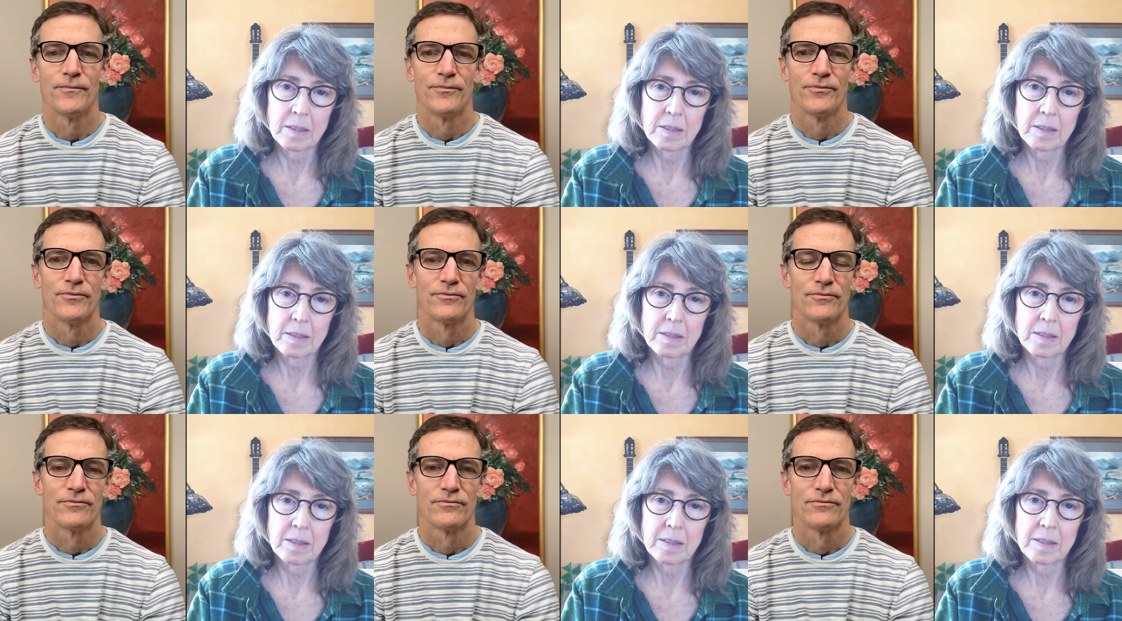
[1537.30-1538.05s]

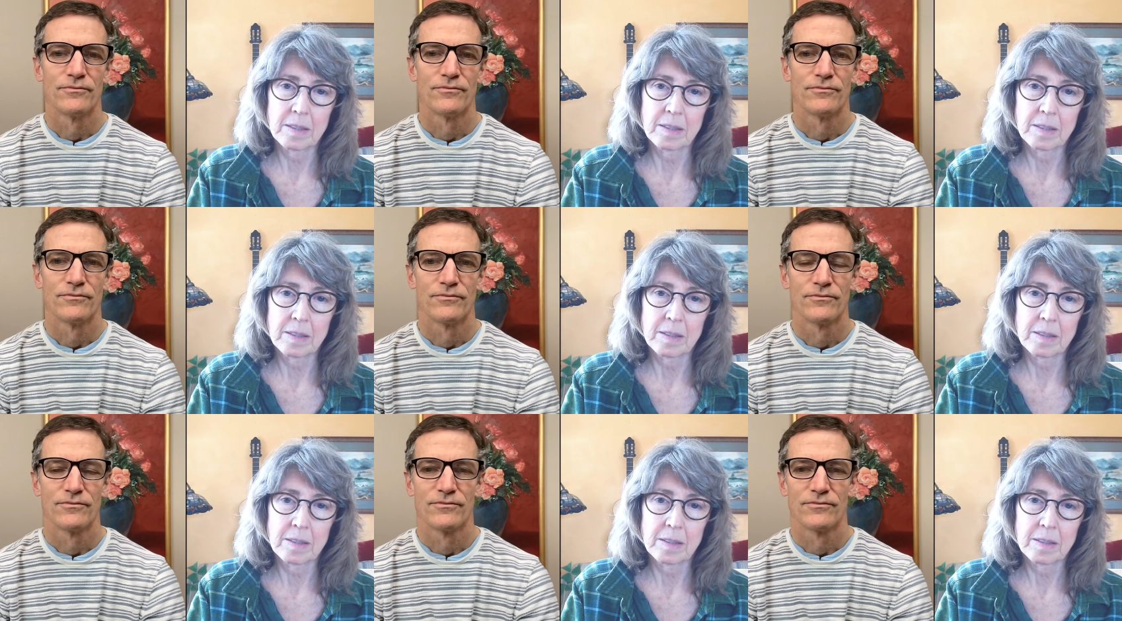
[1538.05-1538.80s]

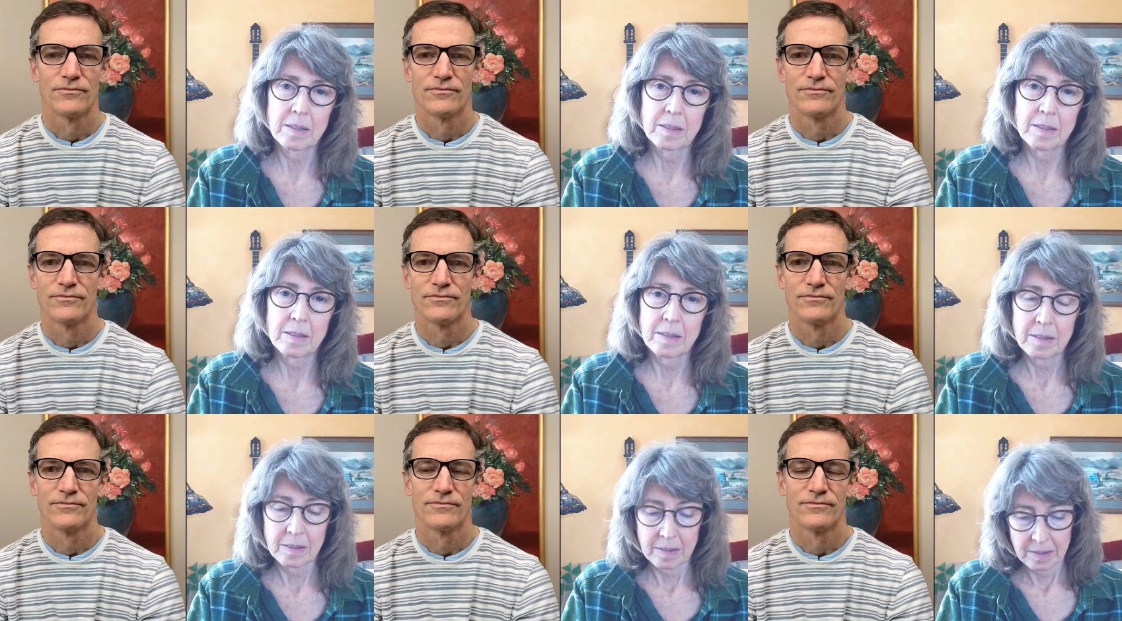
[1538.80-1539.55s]

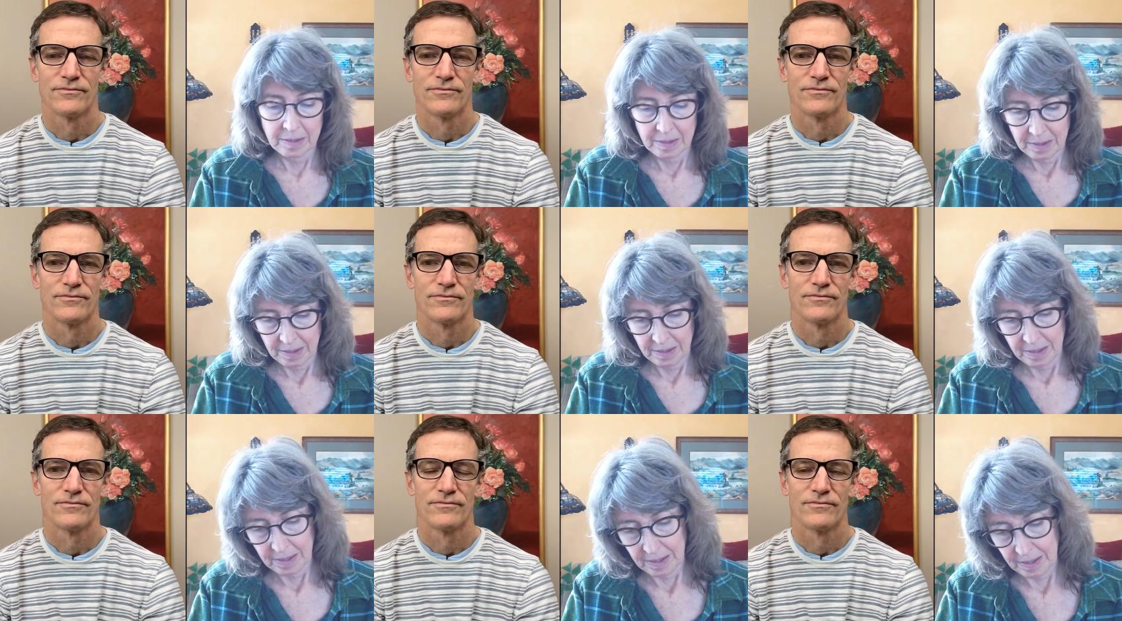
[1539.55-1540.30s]

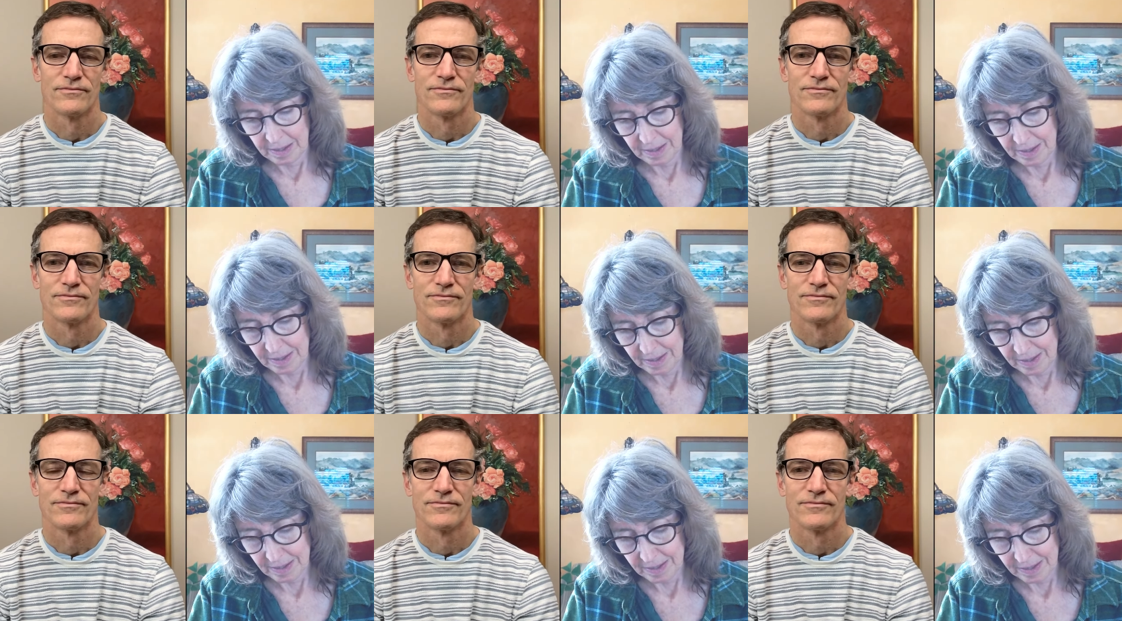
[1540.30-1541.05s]

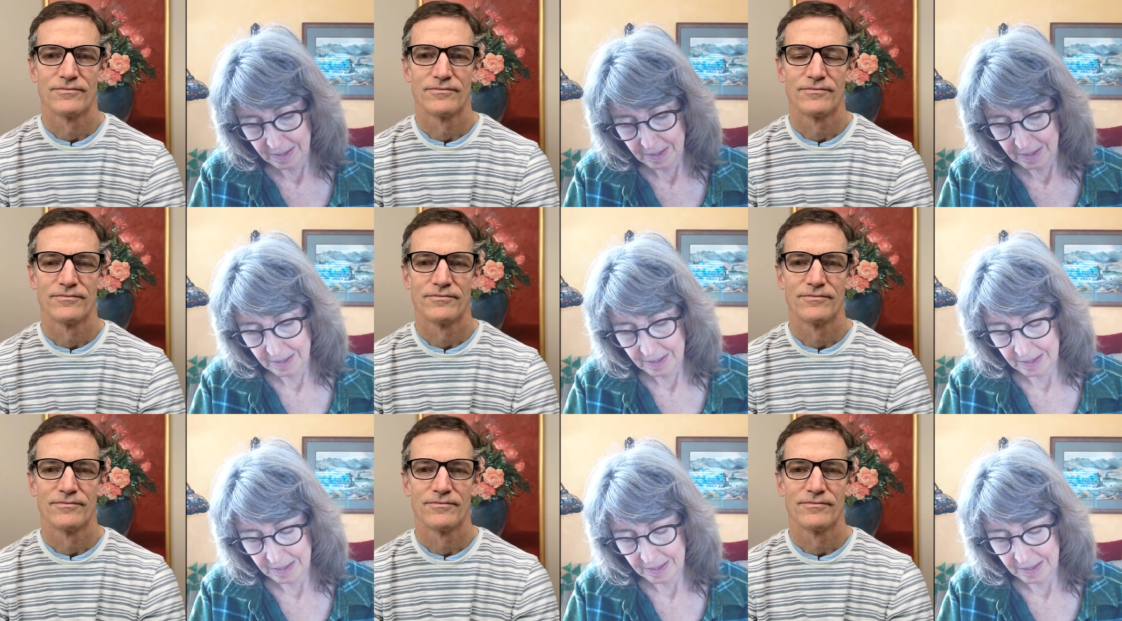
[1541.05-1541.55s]
Nothing is said.